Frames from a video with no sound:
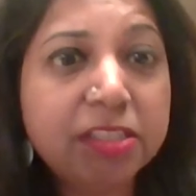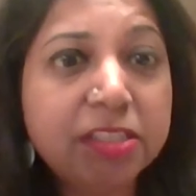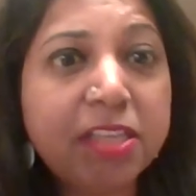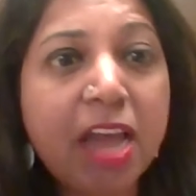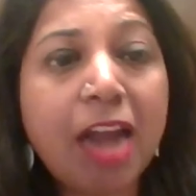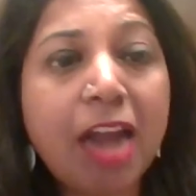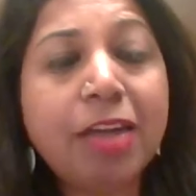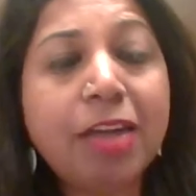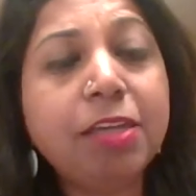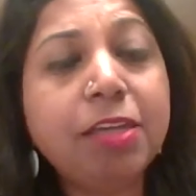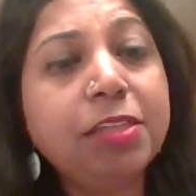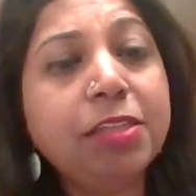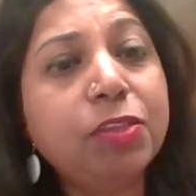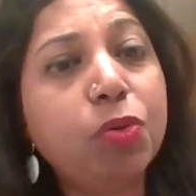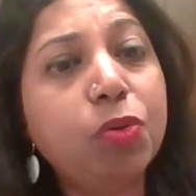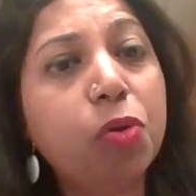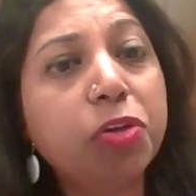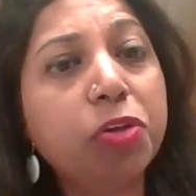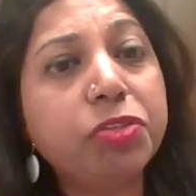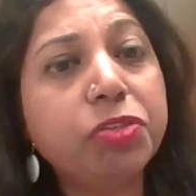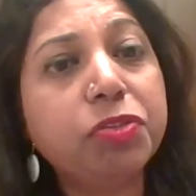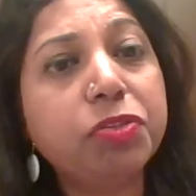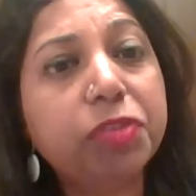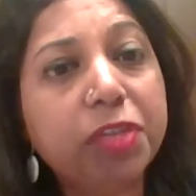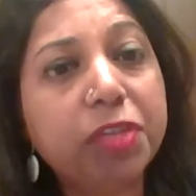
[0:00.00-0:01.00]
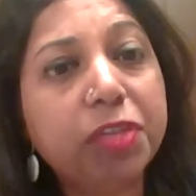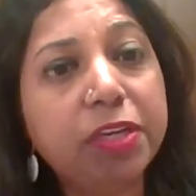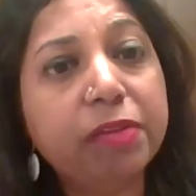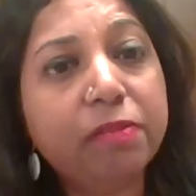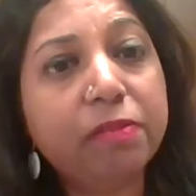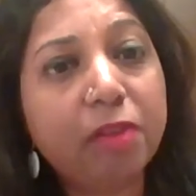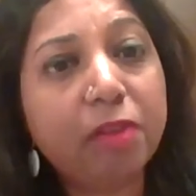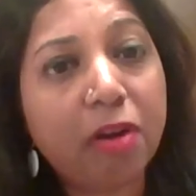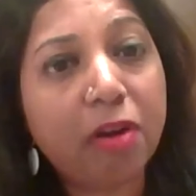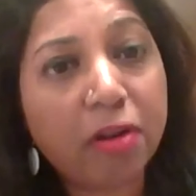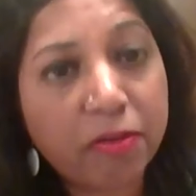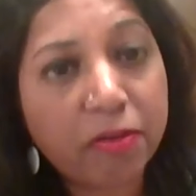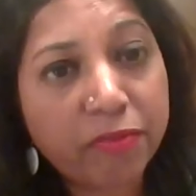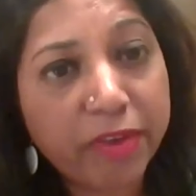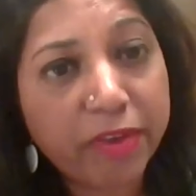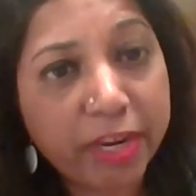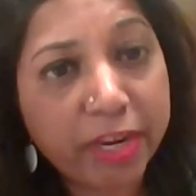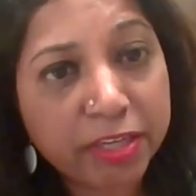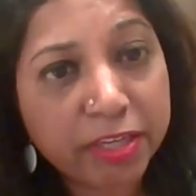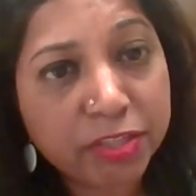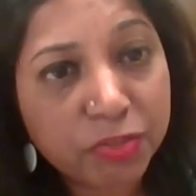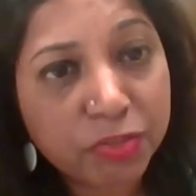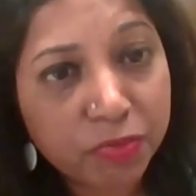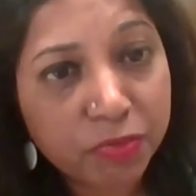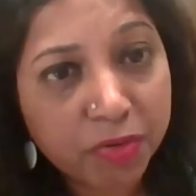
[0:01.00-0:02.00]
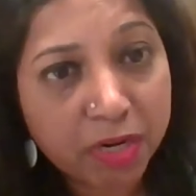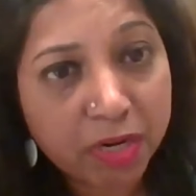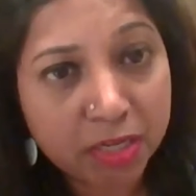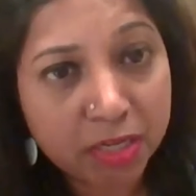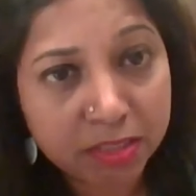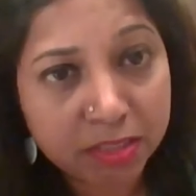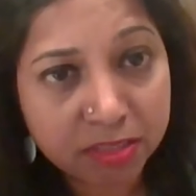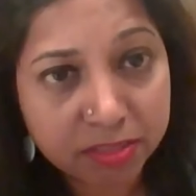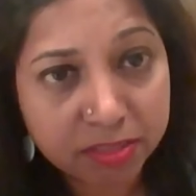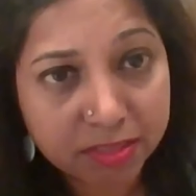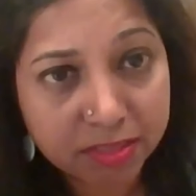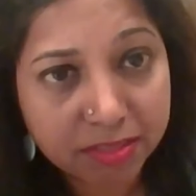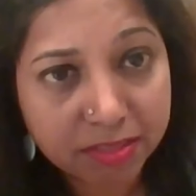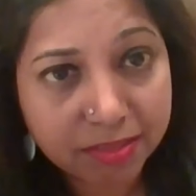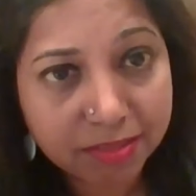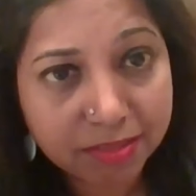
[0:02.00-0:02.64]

that is going to give a lot of edge over others.